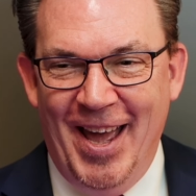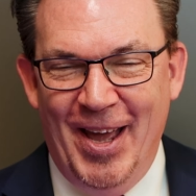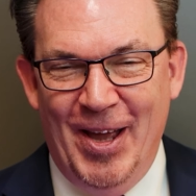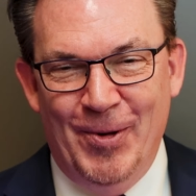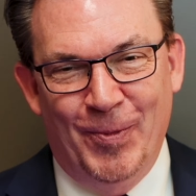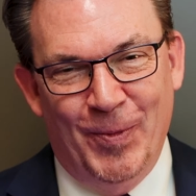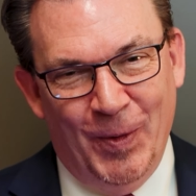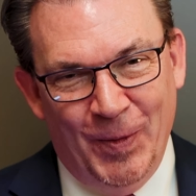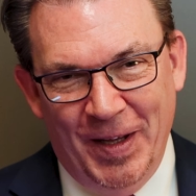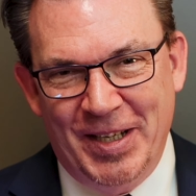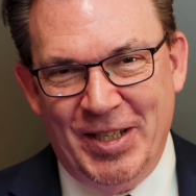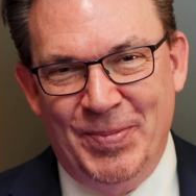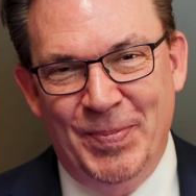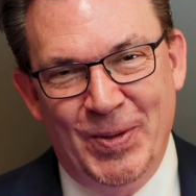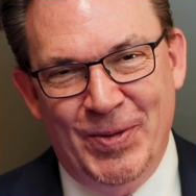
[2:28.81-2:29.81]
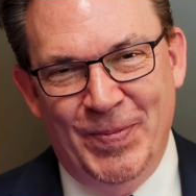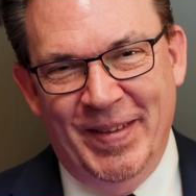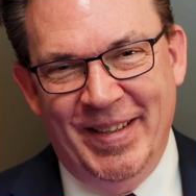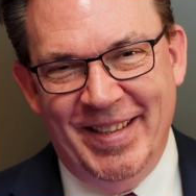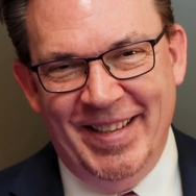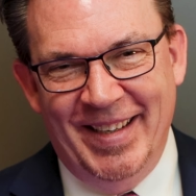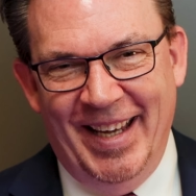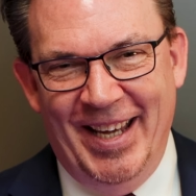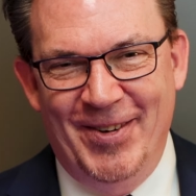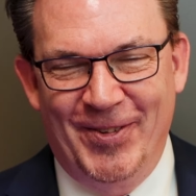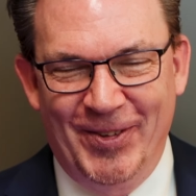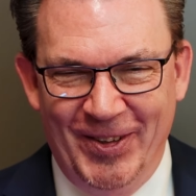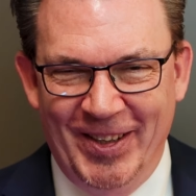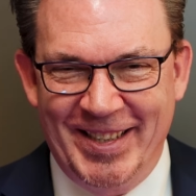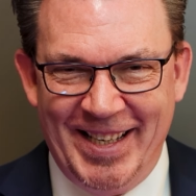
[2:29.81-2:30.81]
a Rolex movement, a
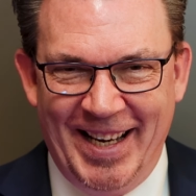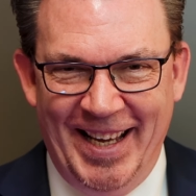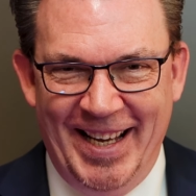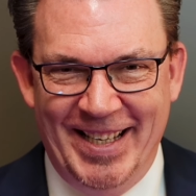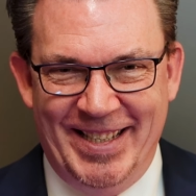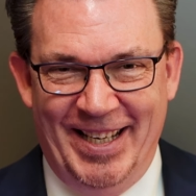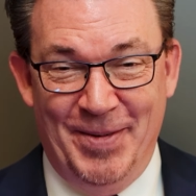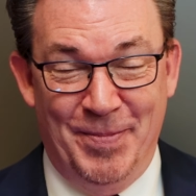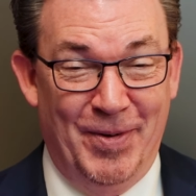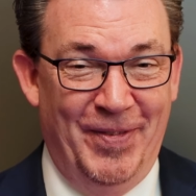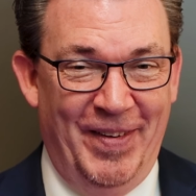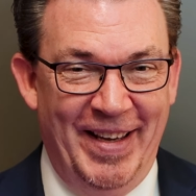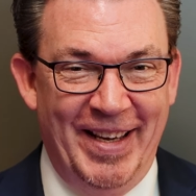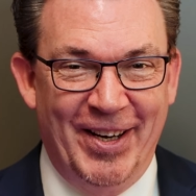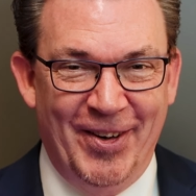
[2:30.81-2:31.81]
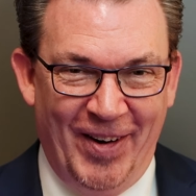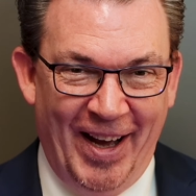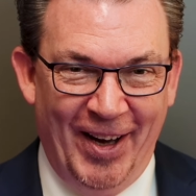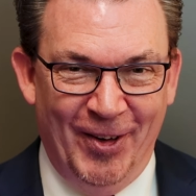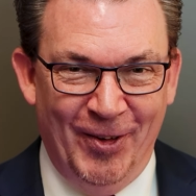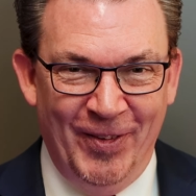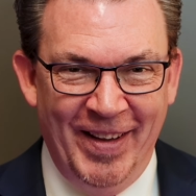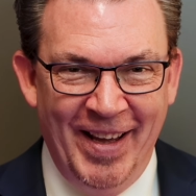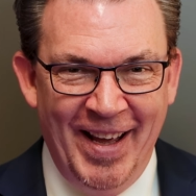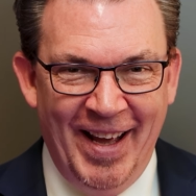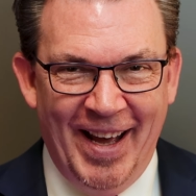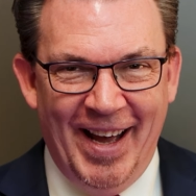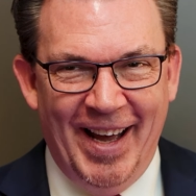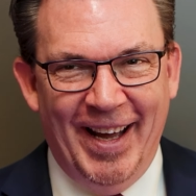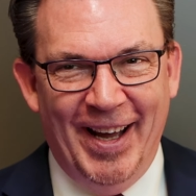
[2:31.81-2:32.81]
Rolex case, and a Brevet crown.
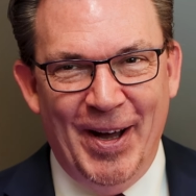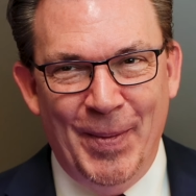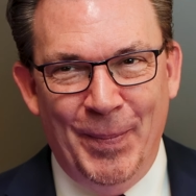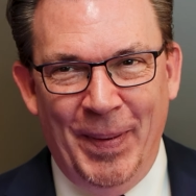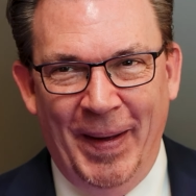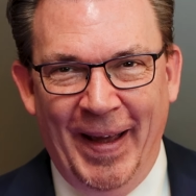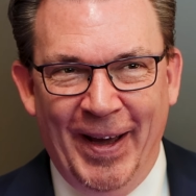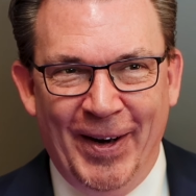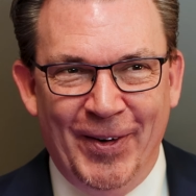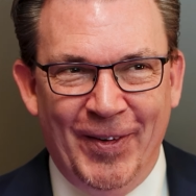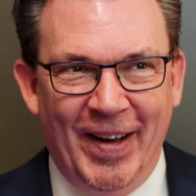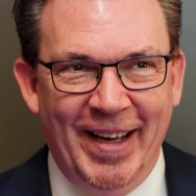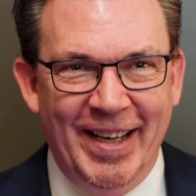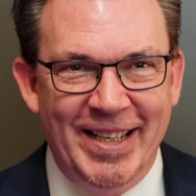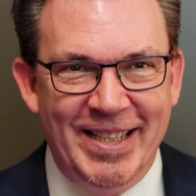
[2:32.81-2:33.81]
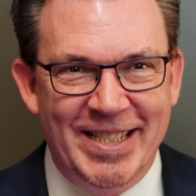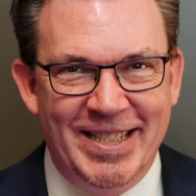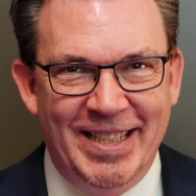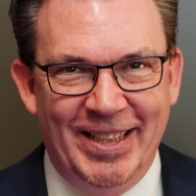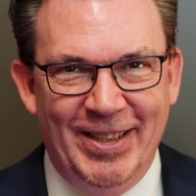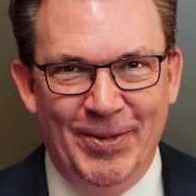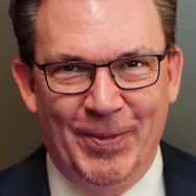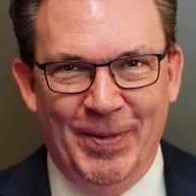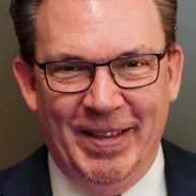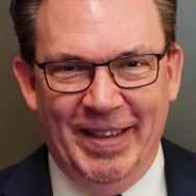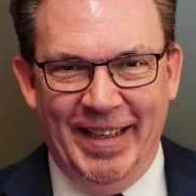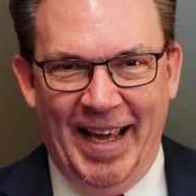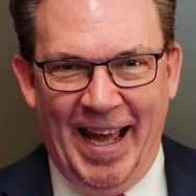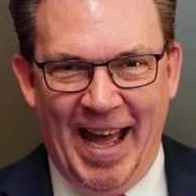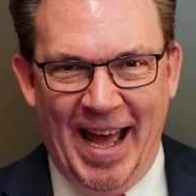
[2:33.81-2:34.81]
Panerai didn't
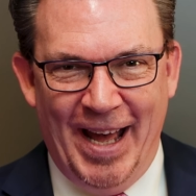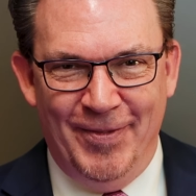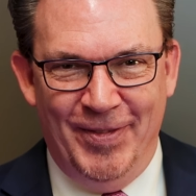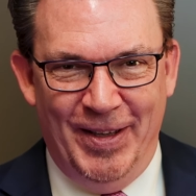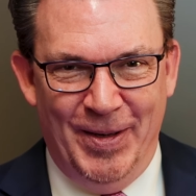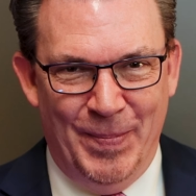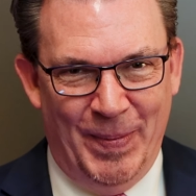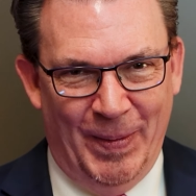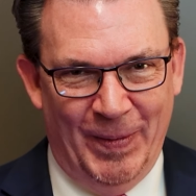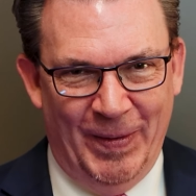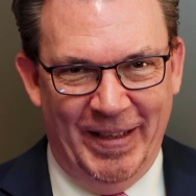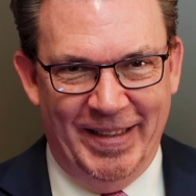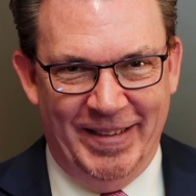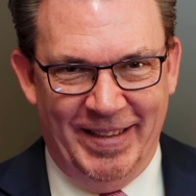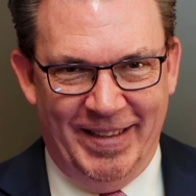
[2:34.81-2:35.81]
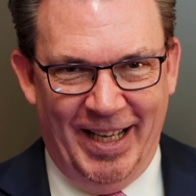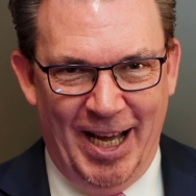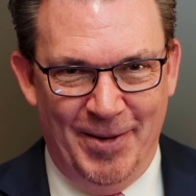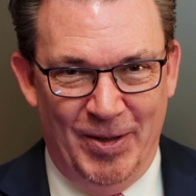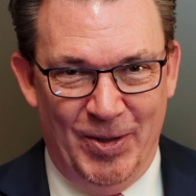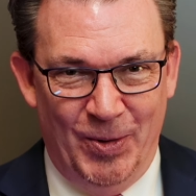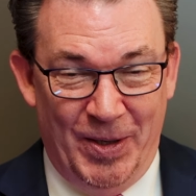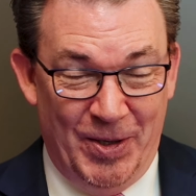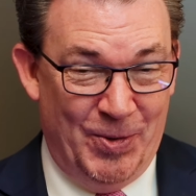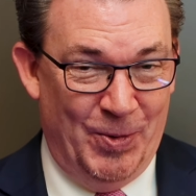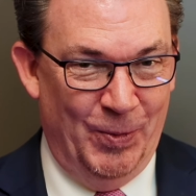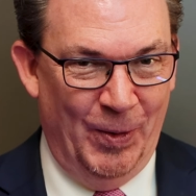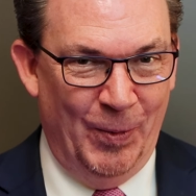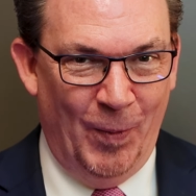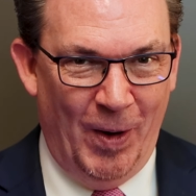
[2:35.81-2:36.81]
really have the ability at the time to do a
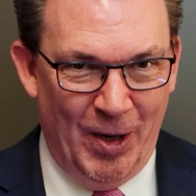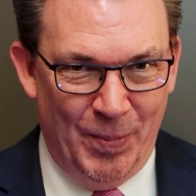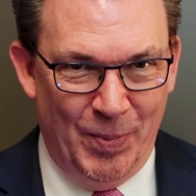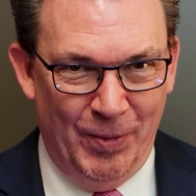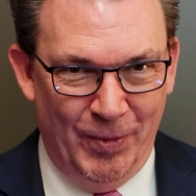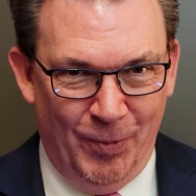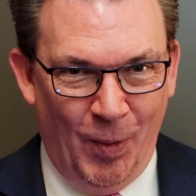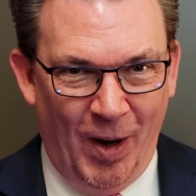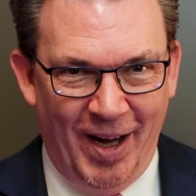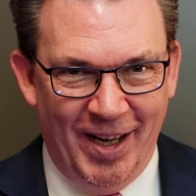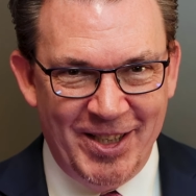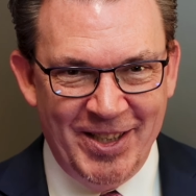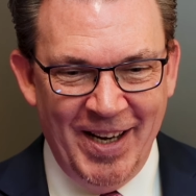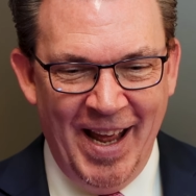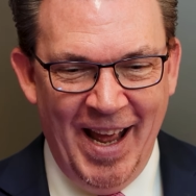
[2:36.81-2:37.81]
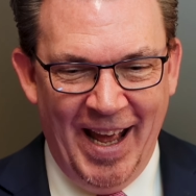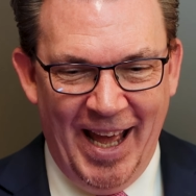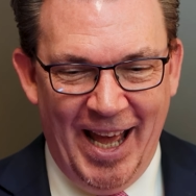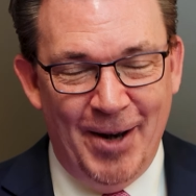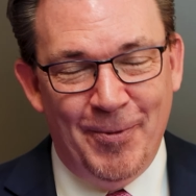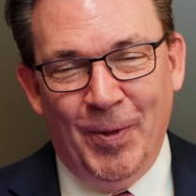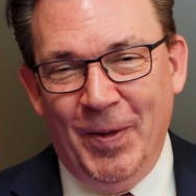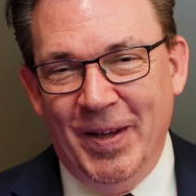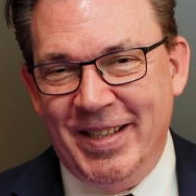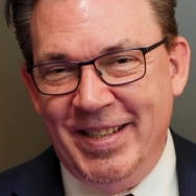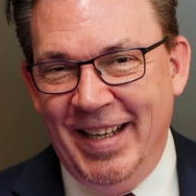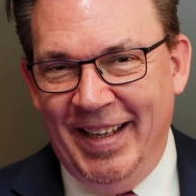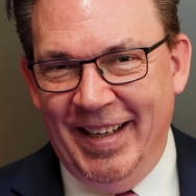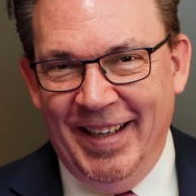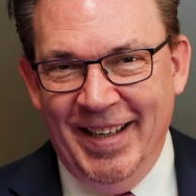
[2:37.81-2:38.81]
truly waterproof watch, and Rolex
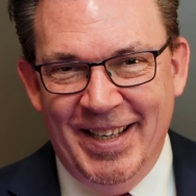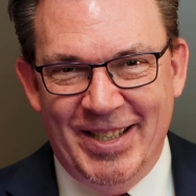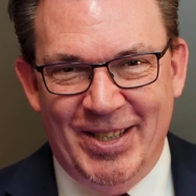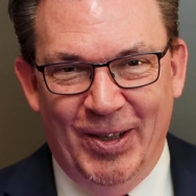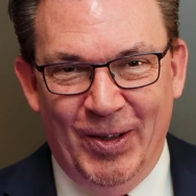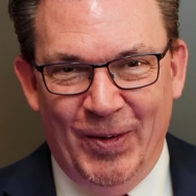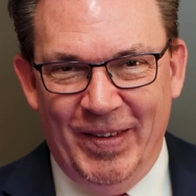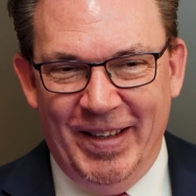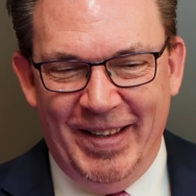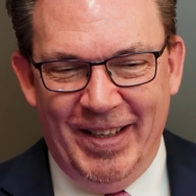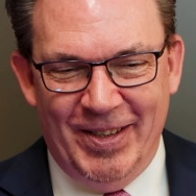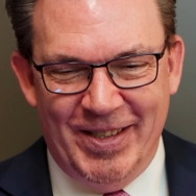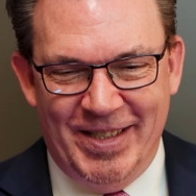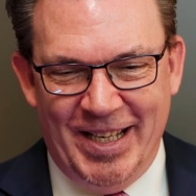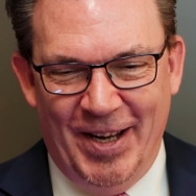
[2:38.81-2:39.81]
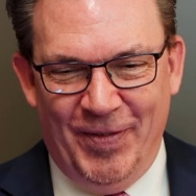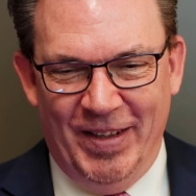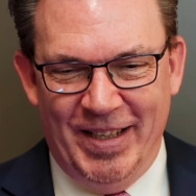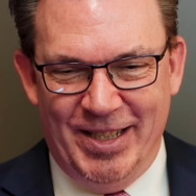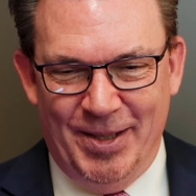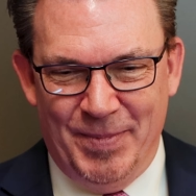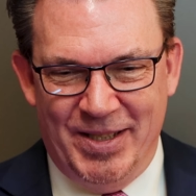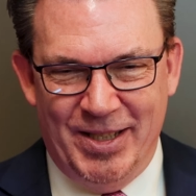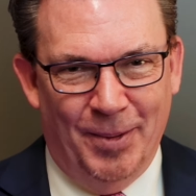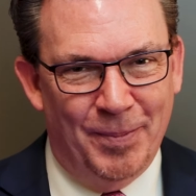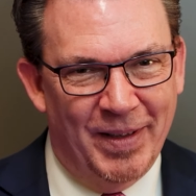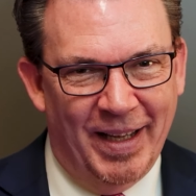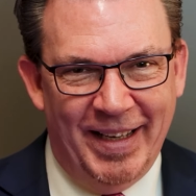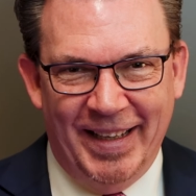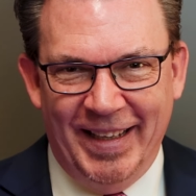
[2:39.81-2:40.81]
did. So there's definitely some
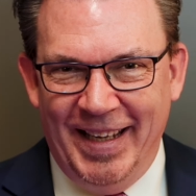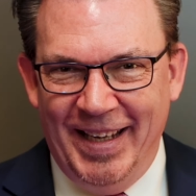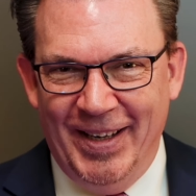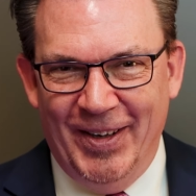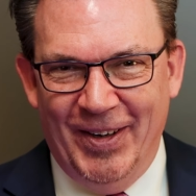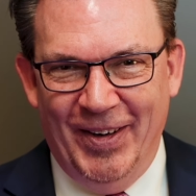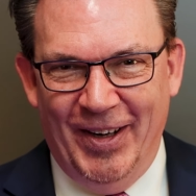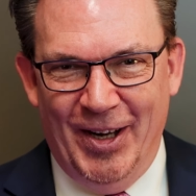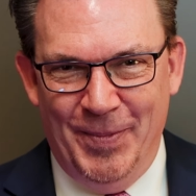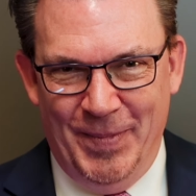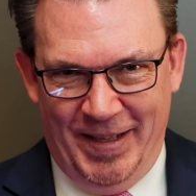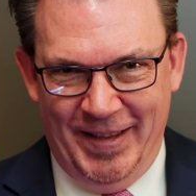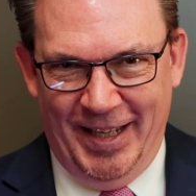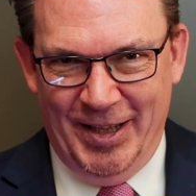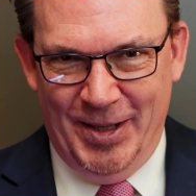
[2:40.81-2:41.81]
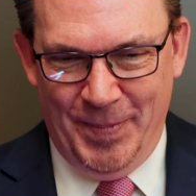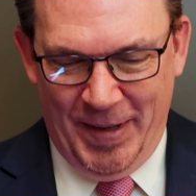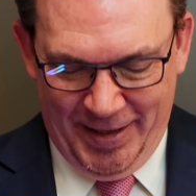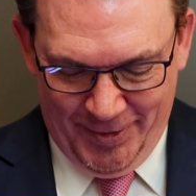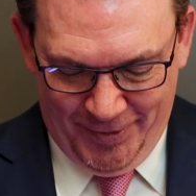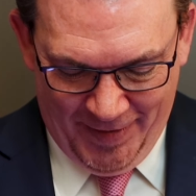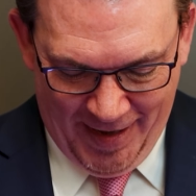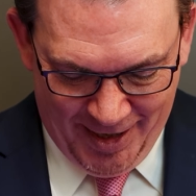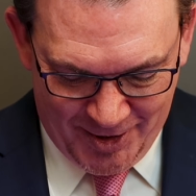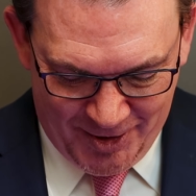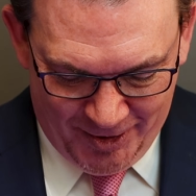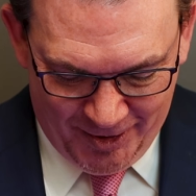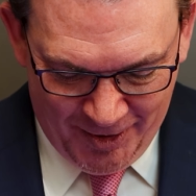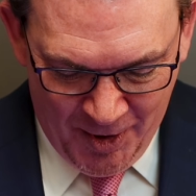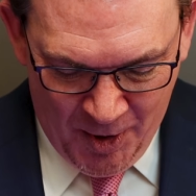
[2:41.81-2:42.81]
subletting here in the
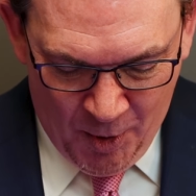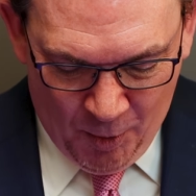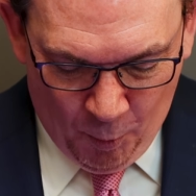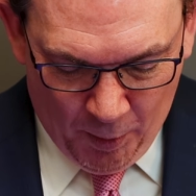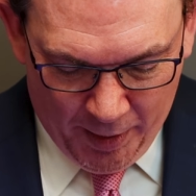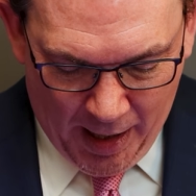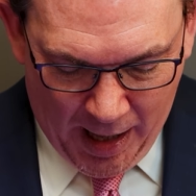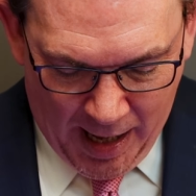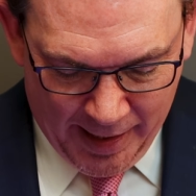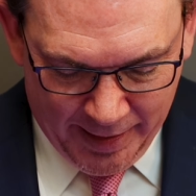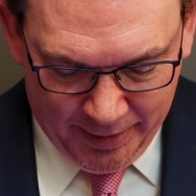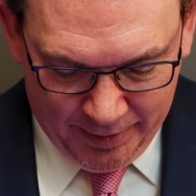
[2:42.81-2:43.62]
manufacturer. What I